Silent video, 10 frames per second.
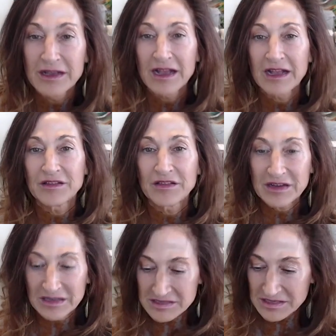And then the
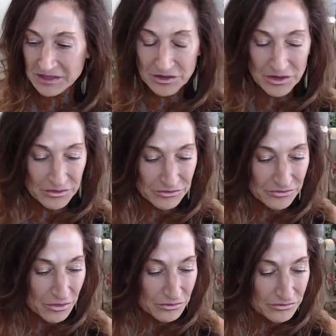next thing you know, the
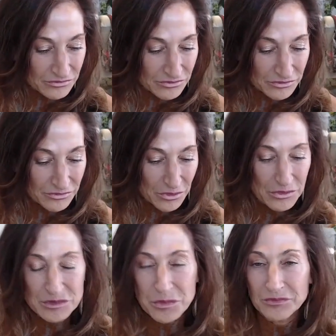phone
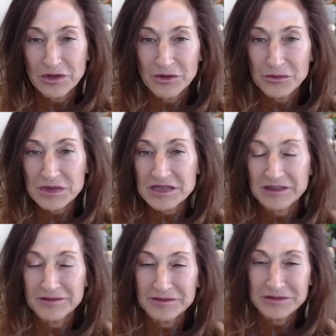goes,
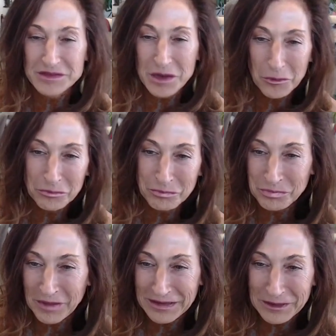missing. So
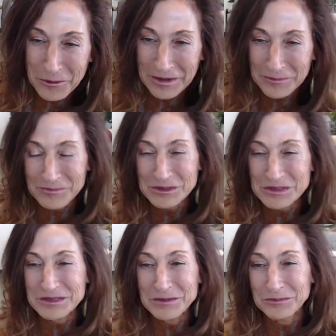anyway,
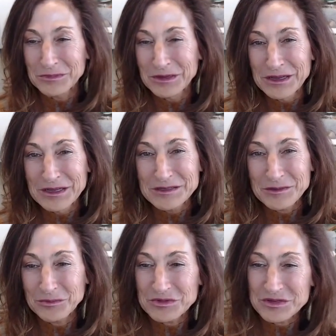just
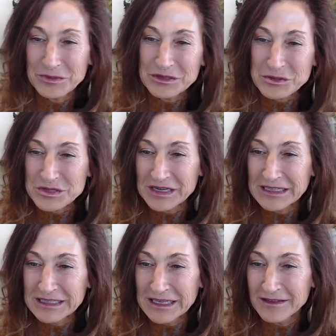some interesting.
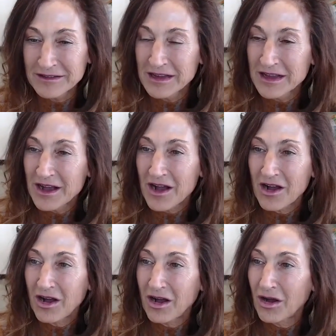And then
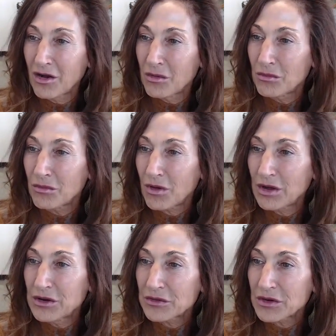
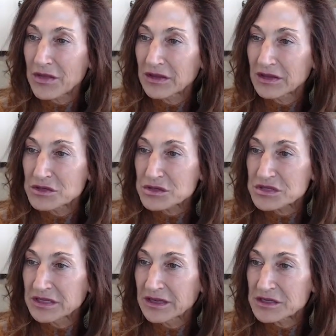another, I think,
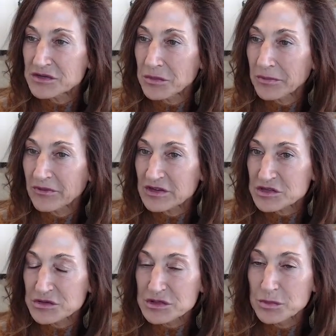interesting case from a
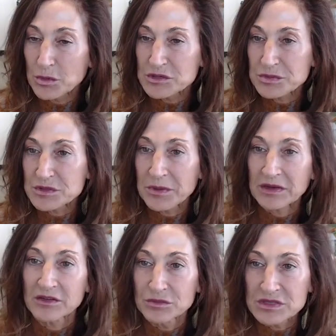professional sports
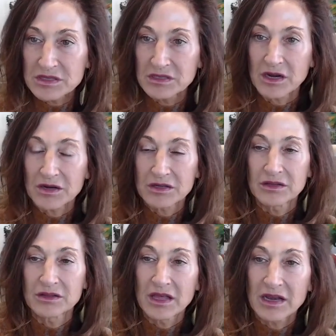perspective was the
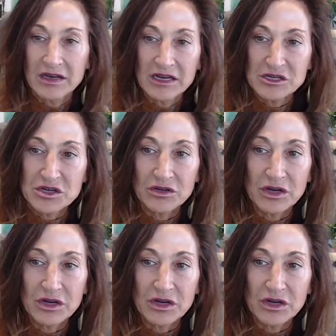NHL